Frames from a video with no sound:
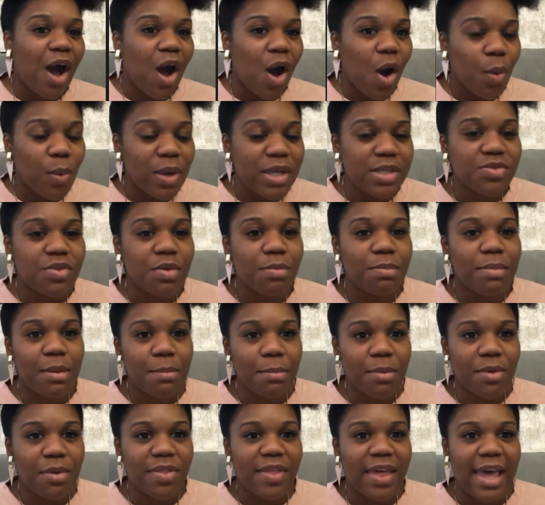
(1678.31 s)
always
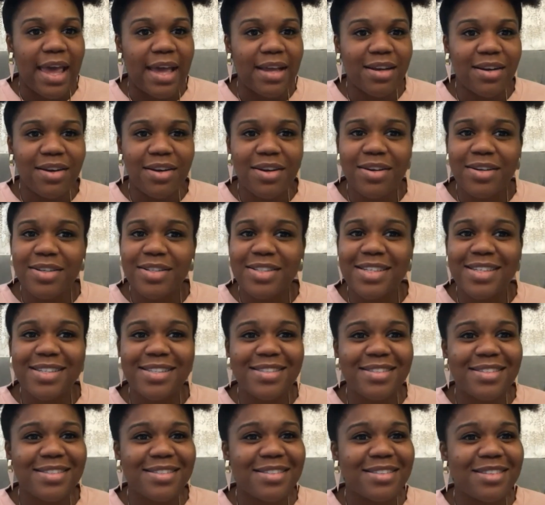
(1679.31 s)
remember that girl
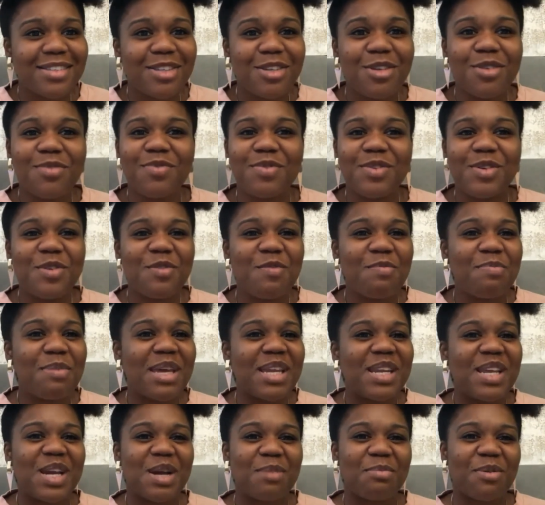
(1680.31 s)
just you've you've
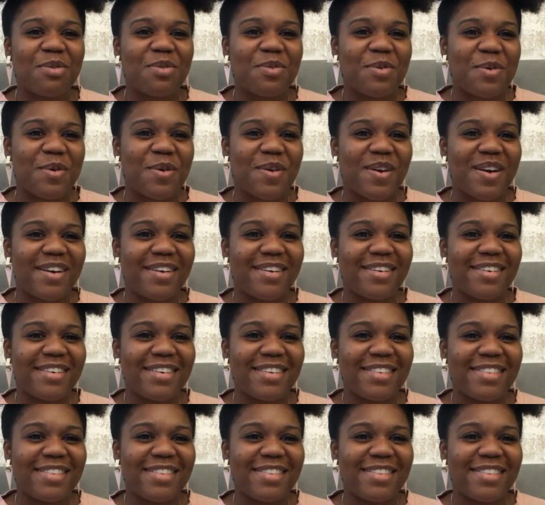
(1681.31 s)
been here before